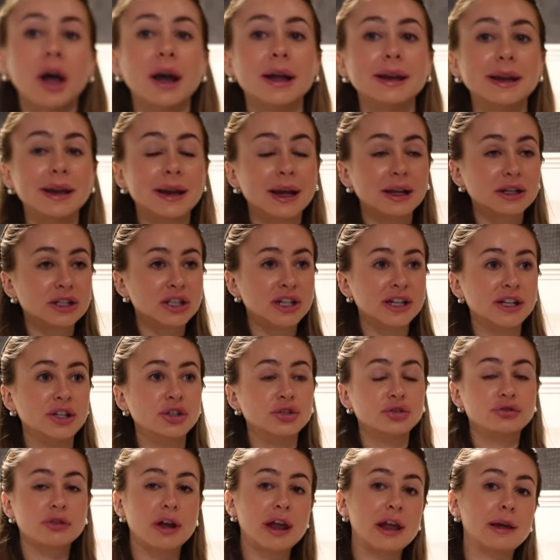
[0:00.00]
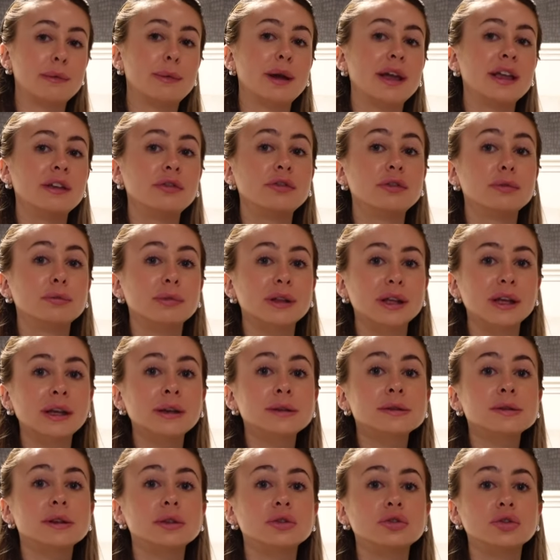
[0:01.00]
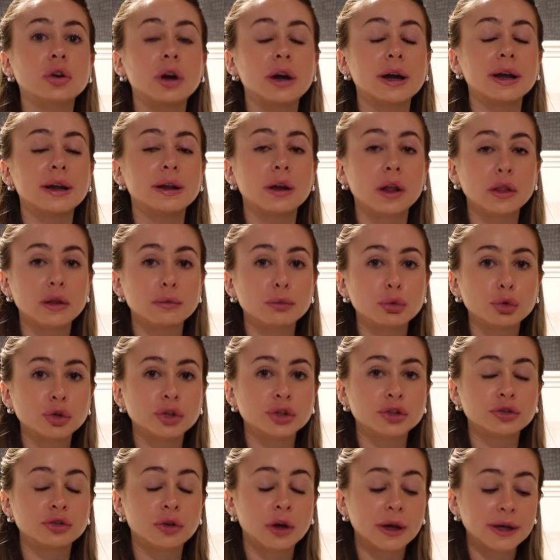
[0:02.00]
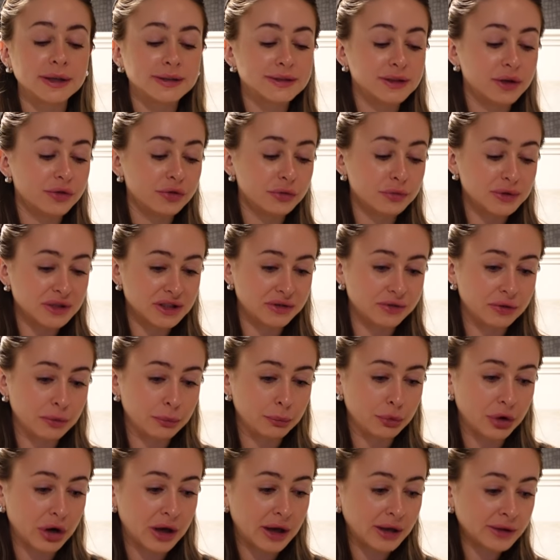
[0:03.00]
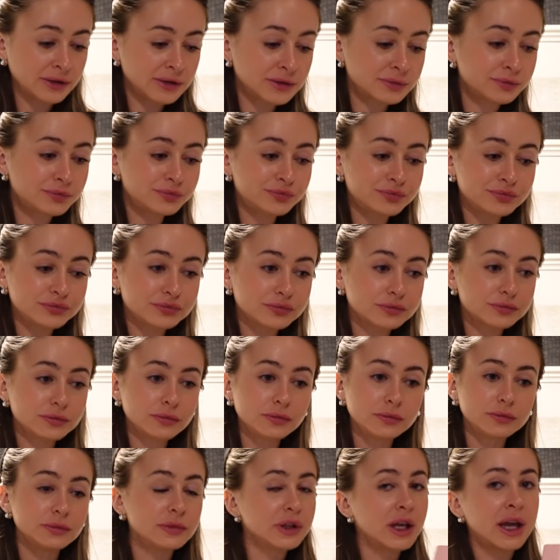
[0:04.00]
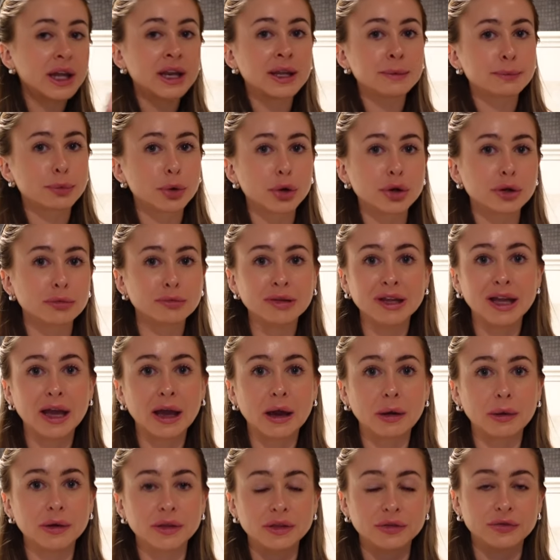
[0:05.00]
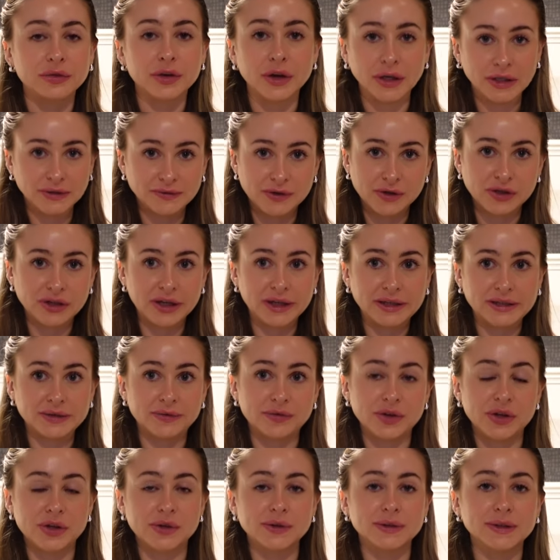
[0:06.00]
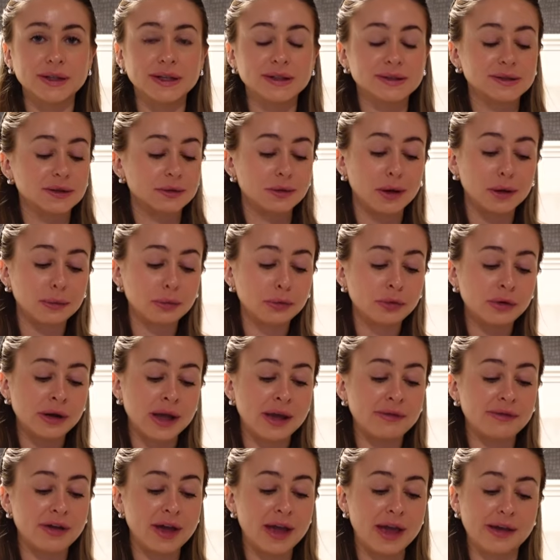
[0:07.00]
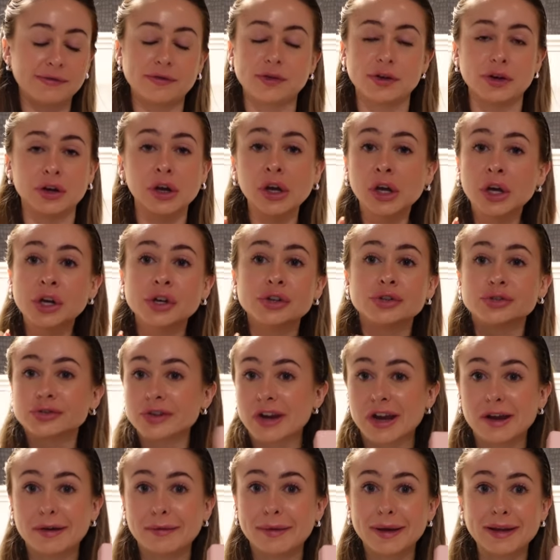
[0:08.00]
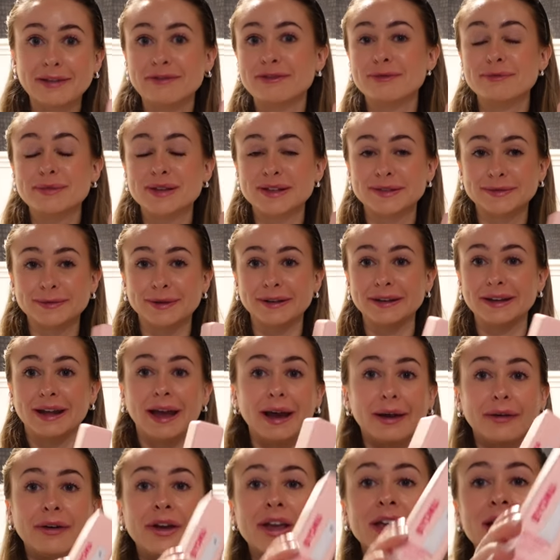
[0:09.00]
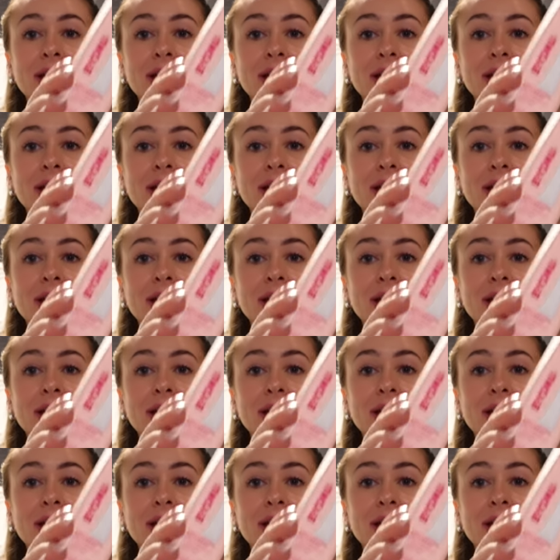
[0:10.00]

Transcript: I did actually stray away from this and try another moisturiser from a different brand and it broke me out in the first few days of using it so I will never ever stray away from this one now